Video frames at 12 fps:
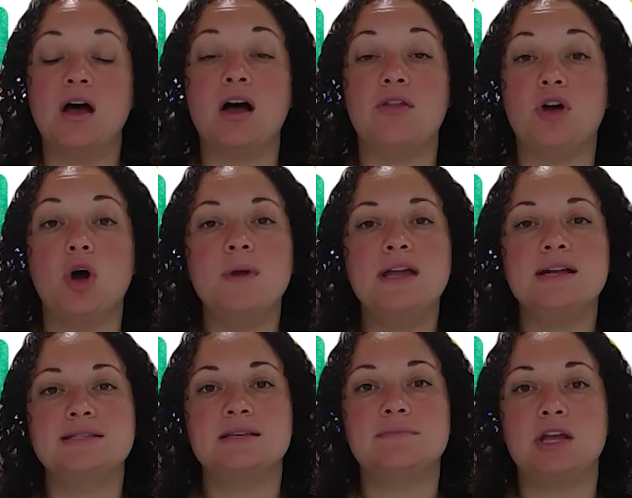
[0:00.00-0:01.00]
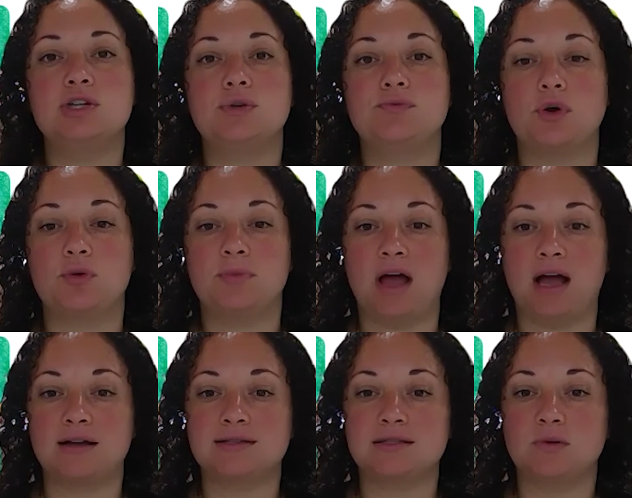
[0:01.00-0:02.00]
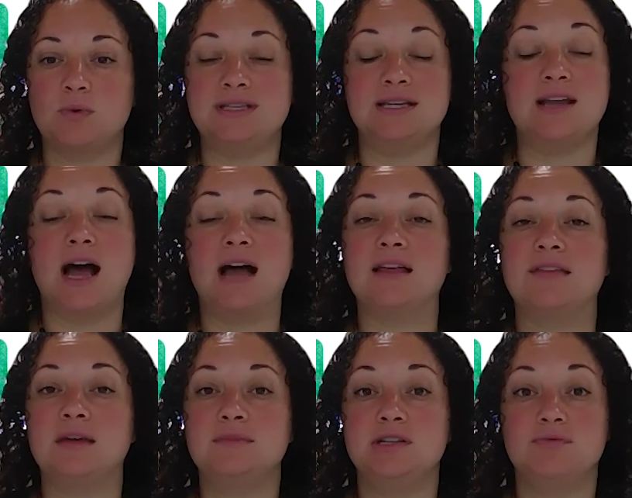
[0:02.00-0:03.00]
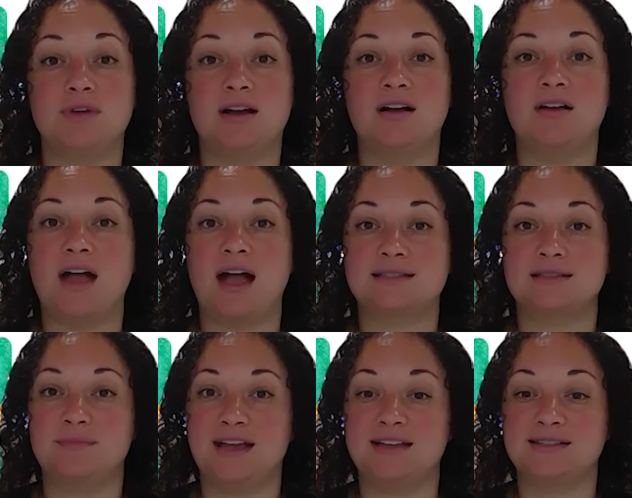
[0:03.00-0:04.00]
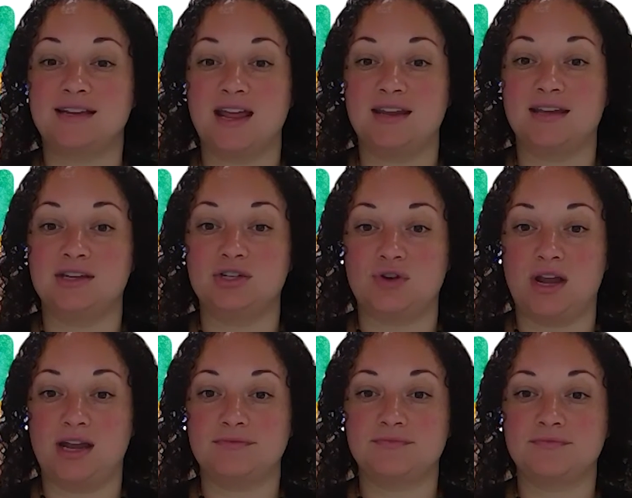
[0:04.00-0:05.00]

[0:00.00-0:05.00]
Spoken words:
Although we hit some major roadblocks, we did not let them derail the SMPS Connecticut train.